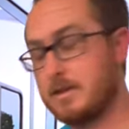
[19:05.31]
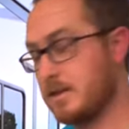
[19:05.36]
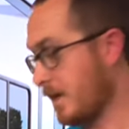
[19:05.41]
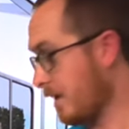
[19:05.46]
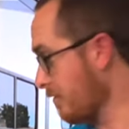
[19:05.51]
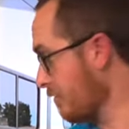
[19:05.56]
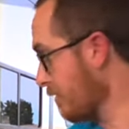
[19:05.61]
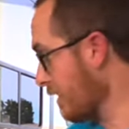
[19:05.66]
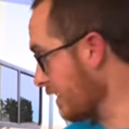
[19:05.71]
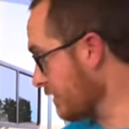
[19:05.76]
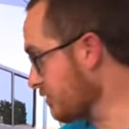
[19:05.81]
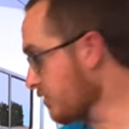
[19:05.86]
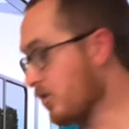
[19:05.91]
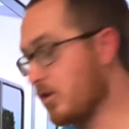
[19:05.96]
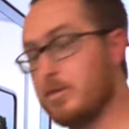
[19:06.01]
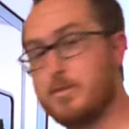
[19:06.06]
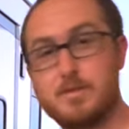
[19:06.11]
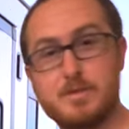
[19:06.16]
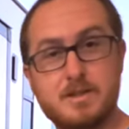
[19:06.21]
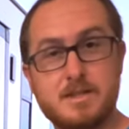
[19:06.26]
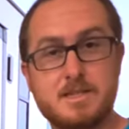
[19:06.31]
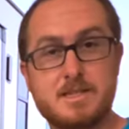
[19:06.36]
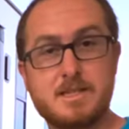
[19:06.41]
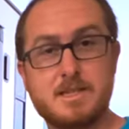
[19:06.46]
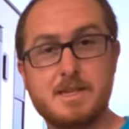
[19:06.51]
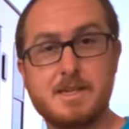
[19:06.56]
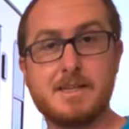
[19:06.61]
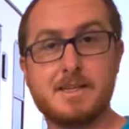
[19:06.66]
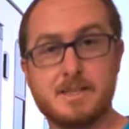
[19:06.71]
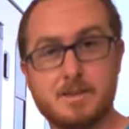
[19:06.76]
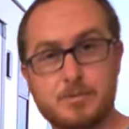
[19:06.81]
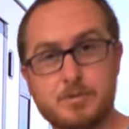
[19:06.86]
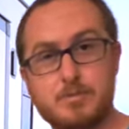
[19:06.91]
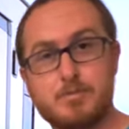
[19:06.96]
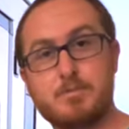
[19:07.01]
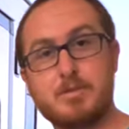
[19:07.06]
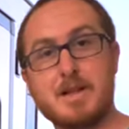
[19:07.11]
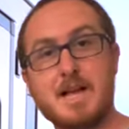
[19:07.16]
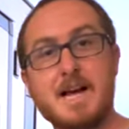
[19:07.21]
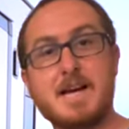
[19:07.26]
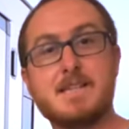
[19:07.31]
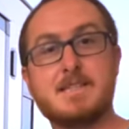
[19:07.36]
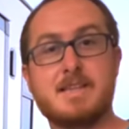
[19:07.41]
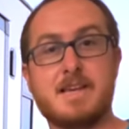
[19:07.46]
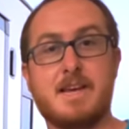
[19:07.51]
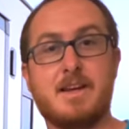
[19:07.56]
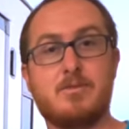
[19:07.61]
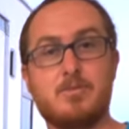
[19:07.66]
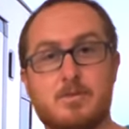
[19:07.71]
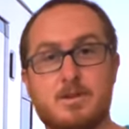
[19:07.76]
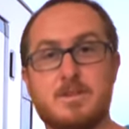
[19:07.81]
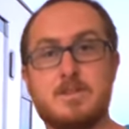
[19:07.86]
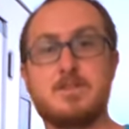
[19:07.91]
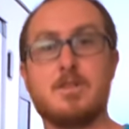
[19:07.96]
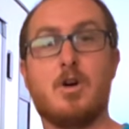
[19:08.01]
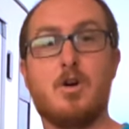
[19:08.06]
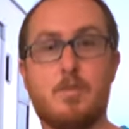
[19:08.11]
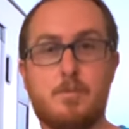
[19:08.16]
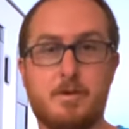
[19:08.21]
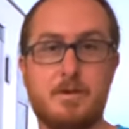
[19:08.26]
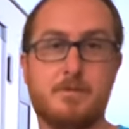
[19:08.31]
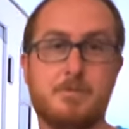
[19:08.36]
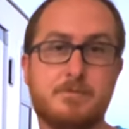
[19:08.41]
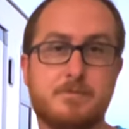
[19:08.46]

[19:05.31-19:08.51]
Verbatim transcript: I'm about to open this thing and the black tank was open.